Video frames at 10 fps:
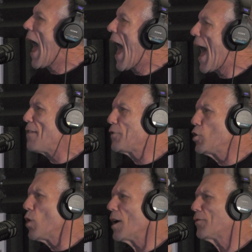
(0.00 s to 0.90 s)
Have
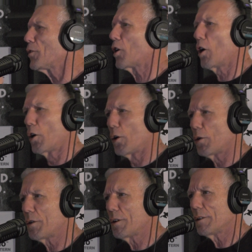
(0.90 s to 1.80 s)
you ever
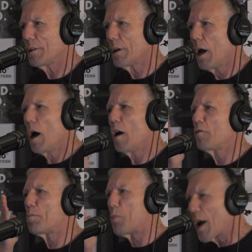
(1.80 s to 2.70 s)
heard
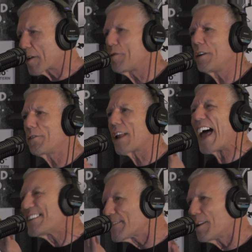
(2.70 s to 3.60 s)
of Breakfast
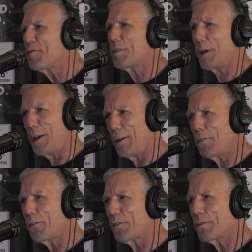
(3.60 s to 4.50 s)
at
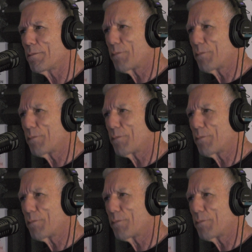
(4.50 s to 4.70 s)
Tiffany's